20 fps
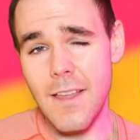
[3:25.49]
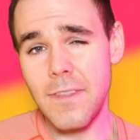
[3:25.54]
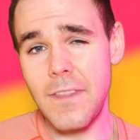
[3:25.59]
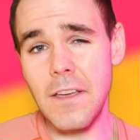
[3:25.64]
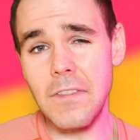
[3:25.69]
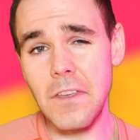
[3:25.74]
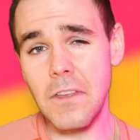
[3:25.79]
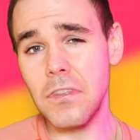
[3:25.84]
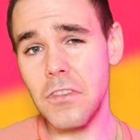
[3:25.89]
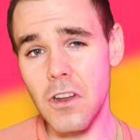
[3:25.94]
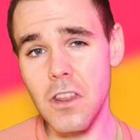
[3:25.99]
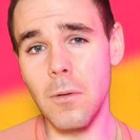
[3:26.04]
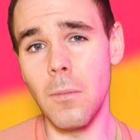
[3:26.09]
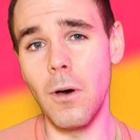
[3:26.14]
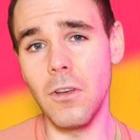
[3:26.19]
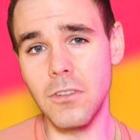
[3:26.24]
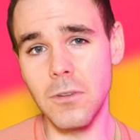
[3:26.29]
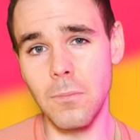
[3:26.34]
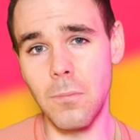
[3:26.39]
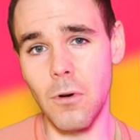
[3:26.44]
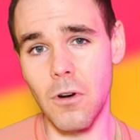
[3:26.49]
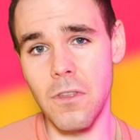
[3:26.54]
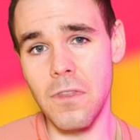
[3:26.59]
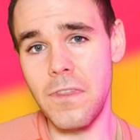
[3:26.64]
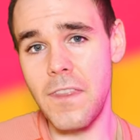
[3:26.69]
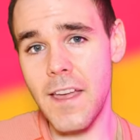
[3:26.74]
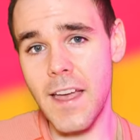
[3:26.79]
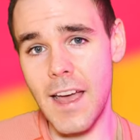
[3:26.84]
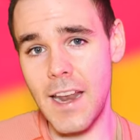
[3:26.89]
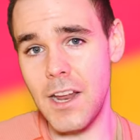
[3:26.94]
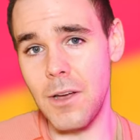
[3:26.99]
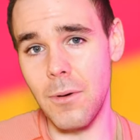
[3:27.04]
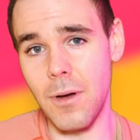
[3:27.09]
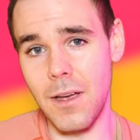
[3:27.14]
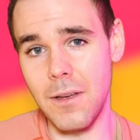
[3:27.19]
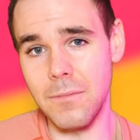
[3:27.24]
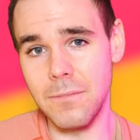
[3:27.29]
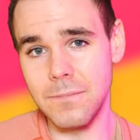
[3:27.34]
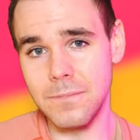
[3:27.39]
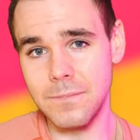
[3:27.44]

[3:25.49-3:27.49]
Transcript: they think they're the most important thing anyway.